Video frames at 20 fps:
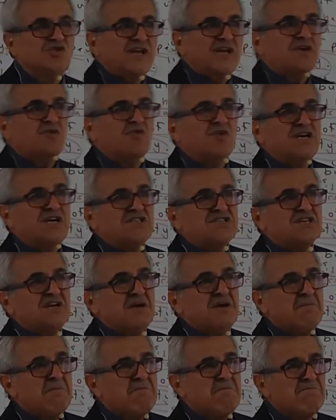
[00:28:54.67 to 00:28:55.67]
which
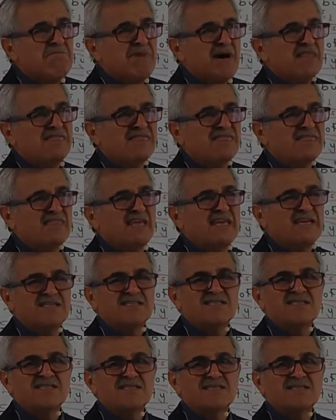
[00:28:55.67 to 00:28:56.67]
bad
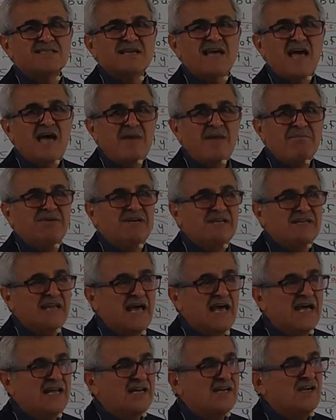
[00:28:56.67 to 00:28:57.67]
things happen
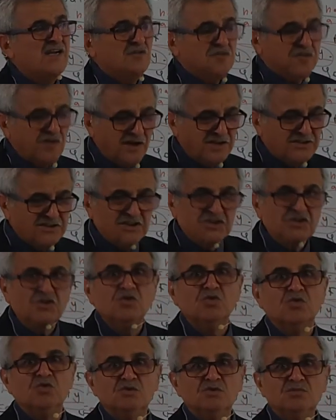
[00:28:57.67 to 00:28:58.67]
and frighten
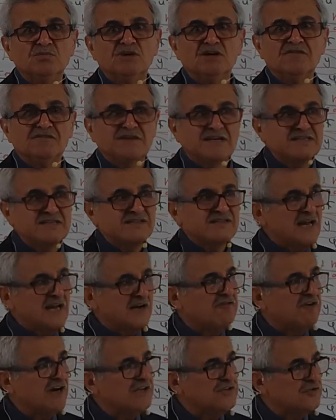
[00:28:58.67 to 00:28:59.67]
you, my friends,
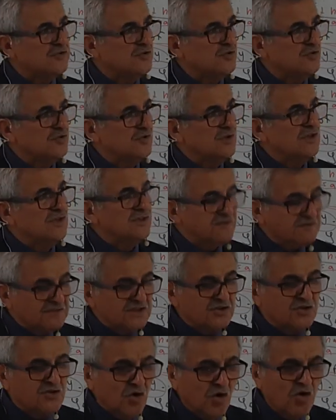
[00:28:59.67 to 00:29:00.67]
terrify you. We
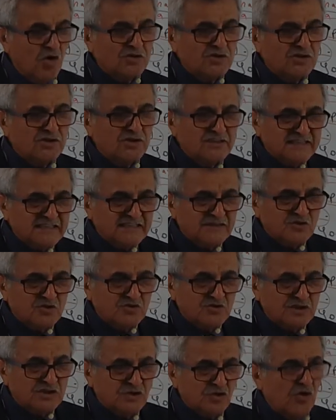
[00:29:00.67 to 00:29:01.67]

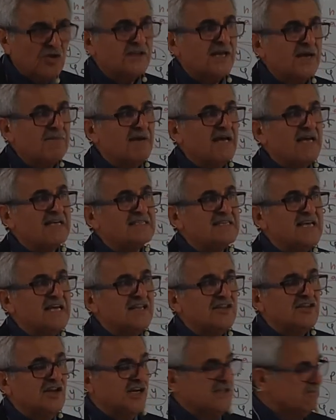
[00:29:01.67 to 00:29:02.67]
call them as
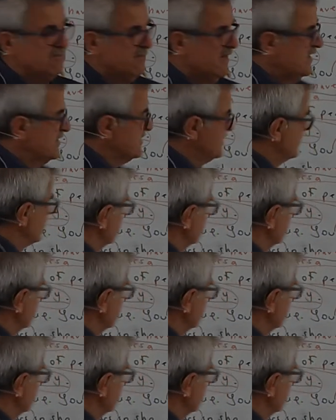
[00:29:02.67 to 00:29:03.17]
nightmares.